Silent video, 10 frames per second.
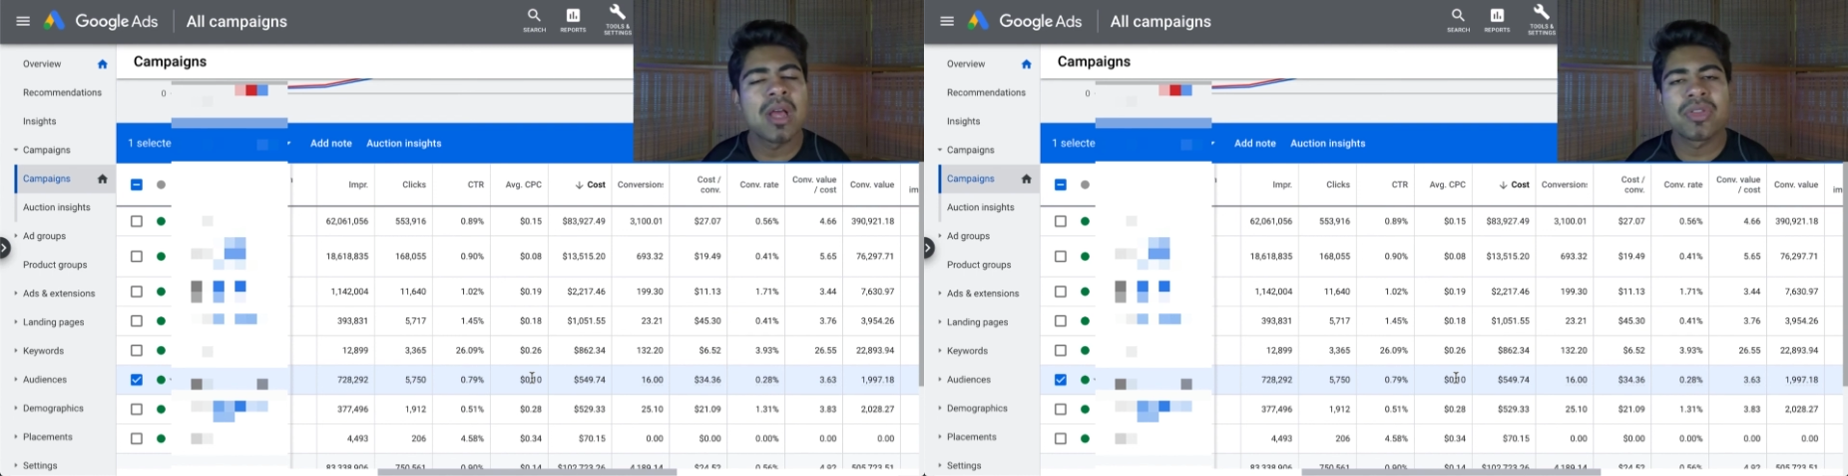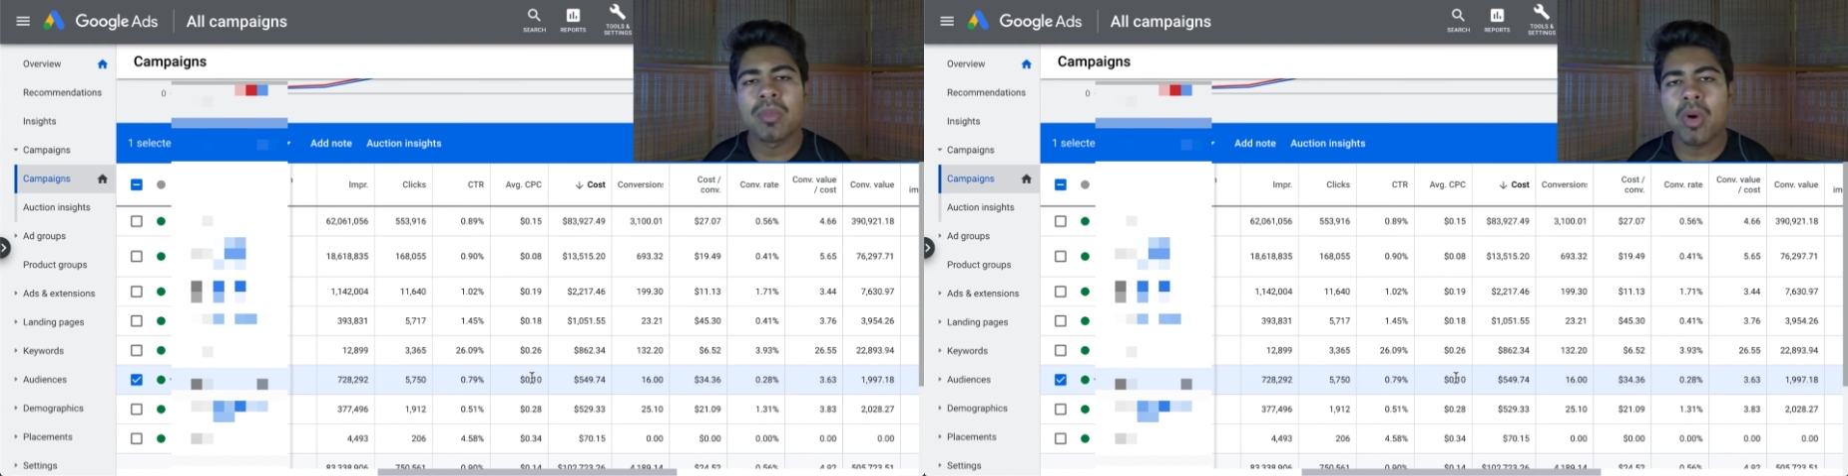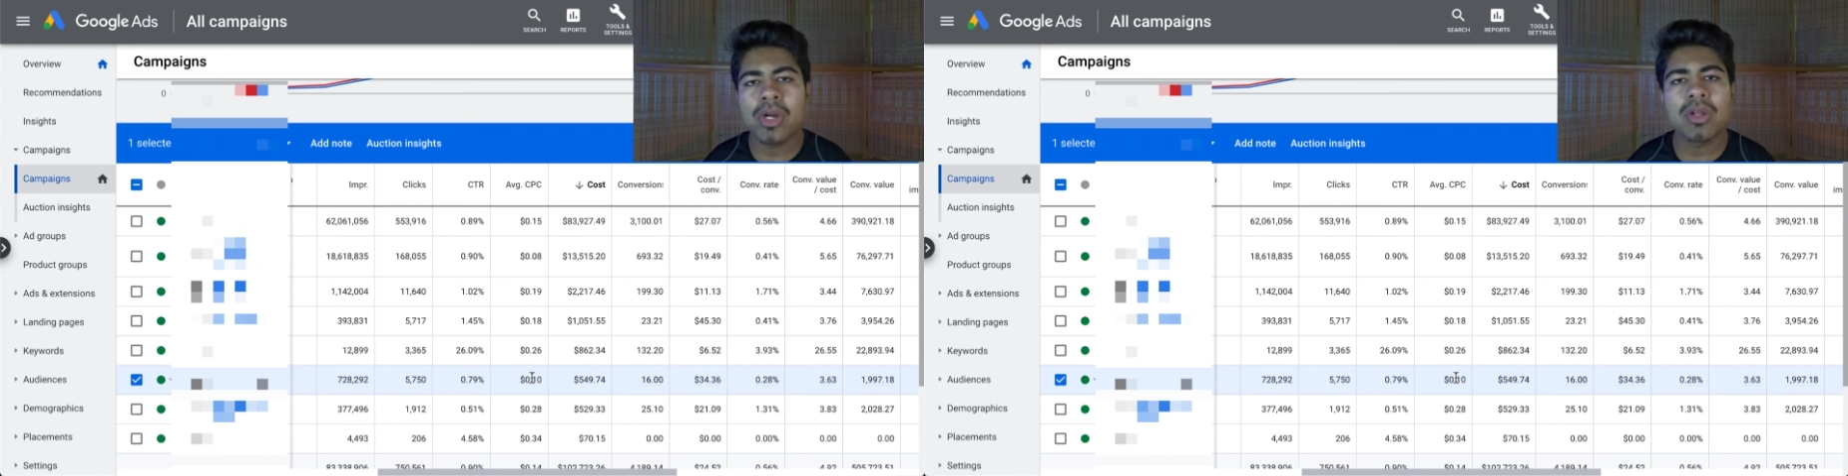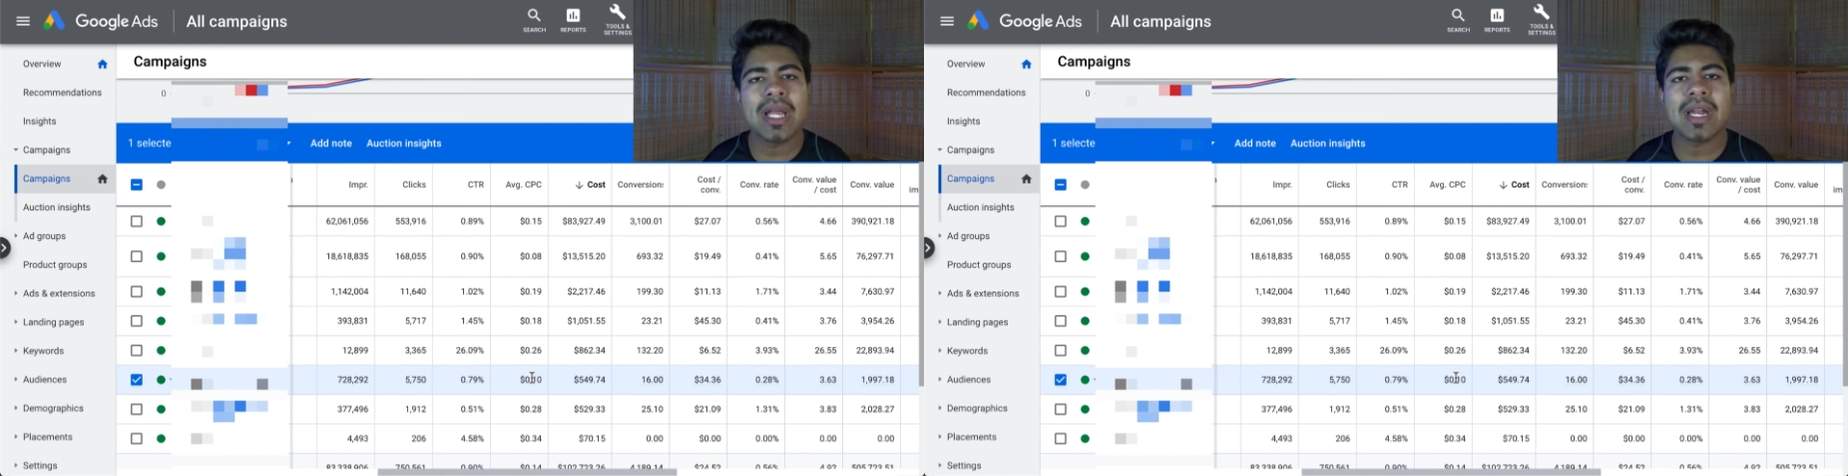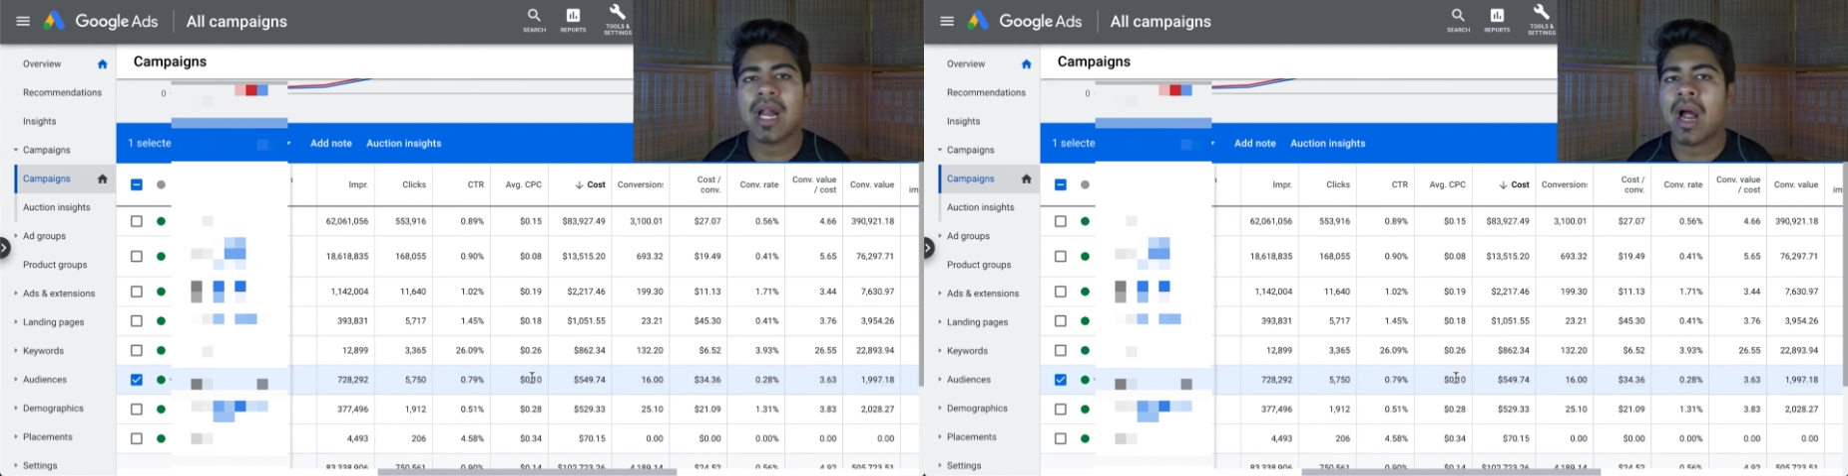The more you let
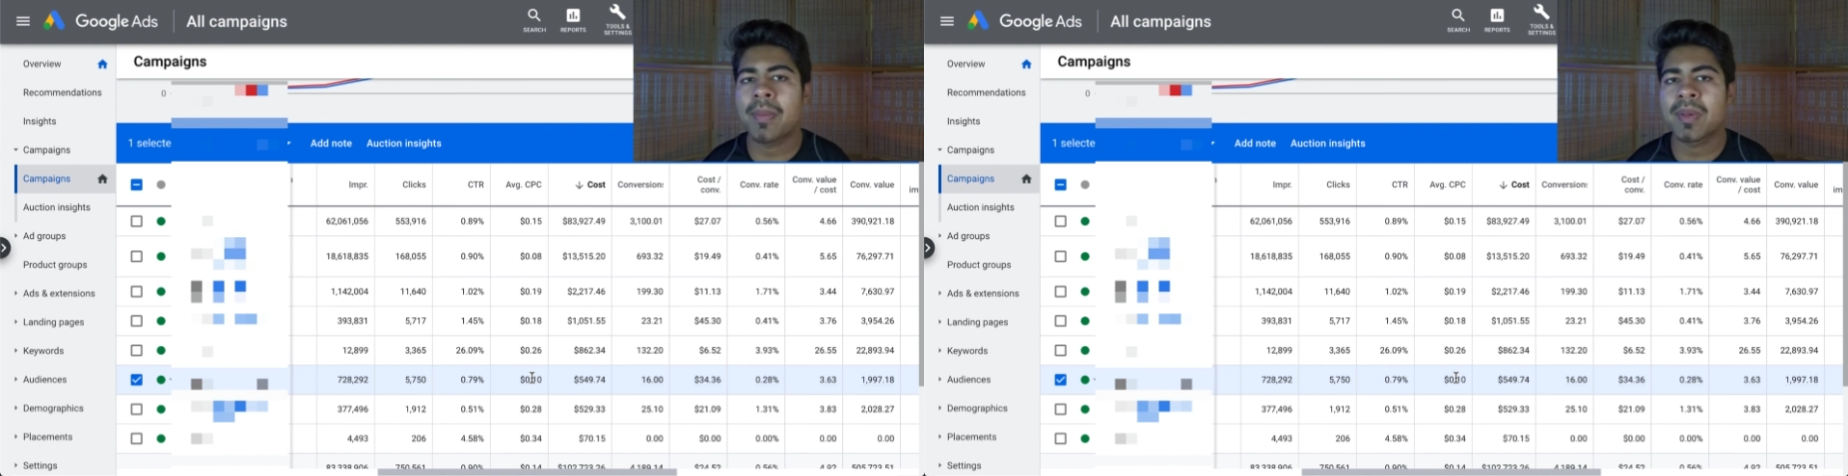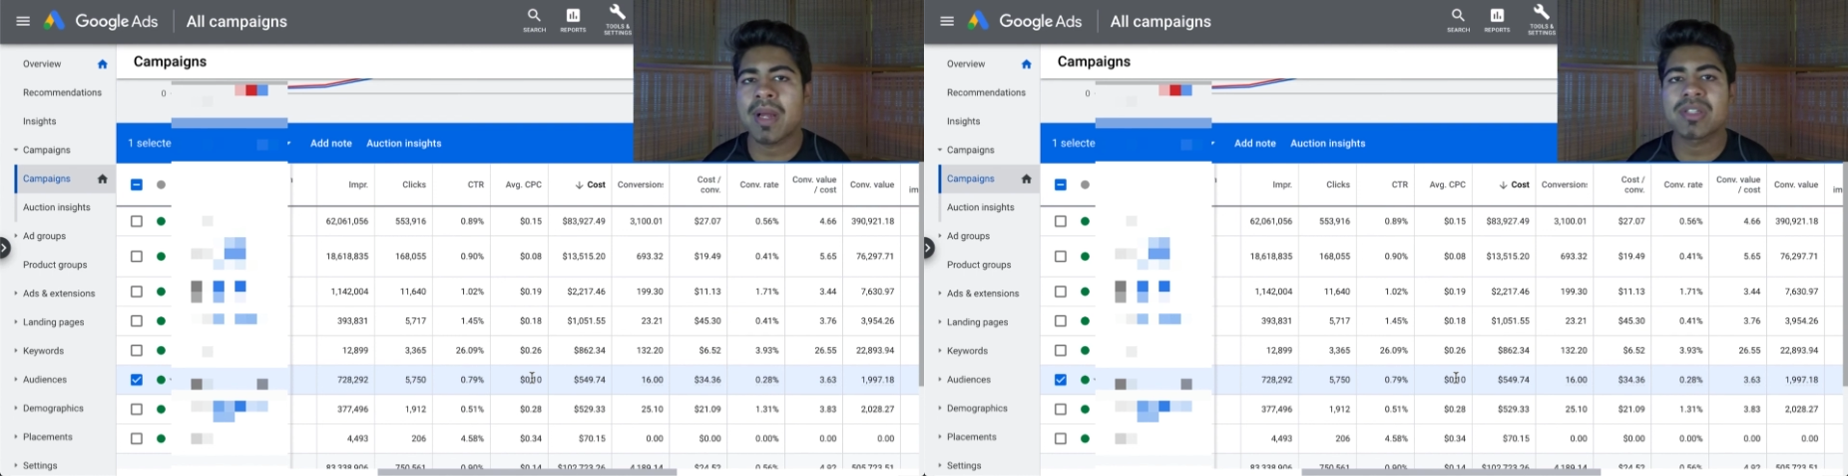it optimize,